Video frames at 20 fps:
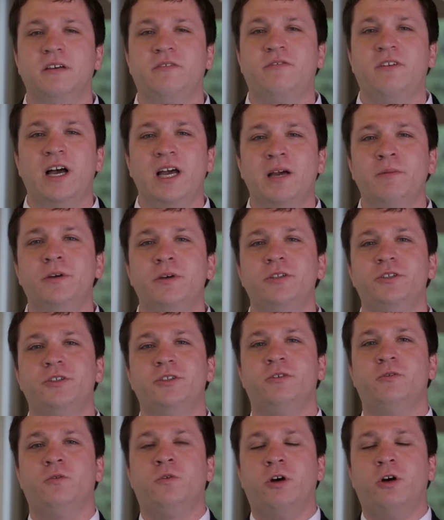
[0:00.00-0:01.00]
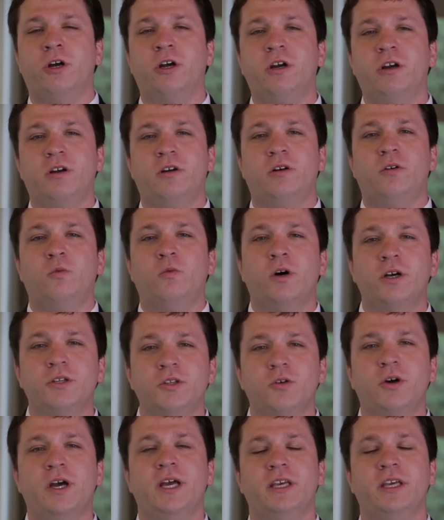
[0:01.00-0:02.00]
If I am injured at work, what
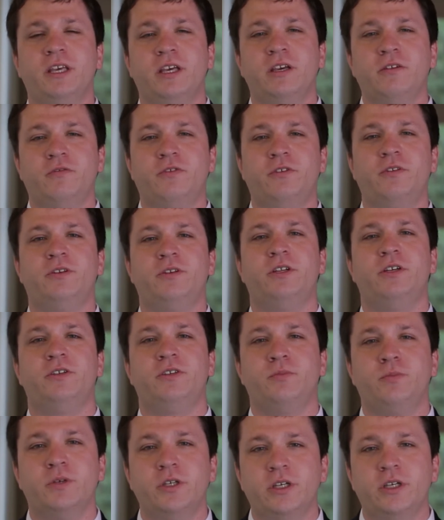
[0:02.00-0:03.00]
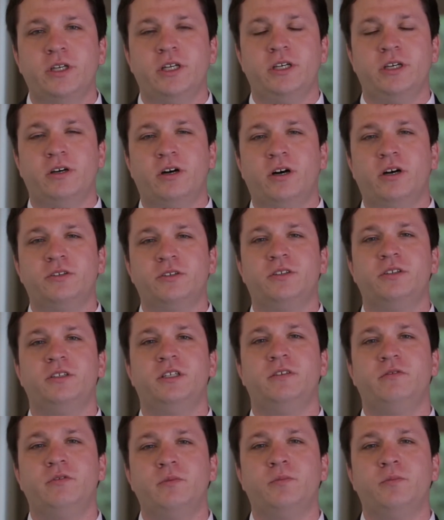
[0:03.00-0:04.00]
do I get for the disability caused to
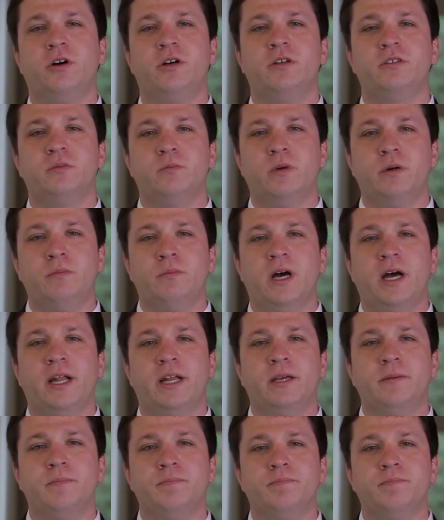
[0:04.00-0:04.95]
different parts of my body?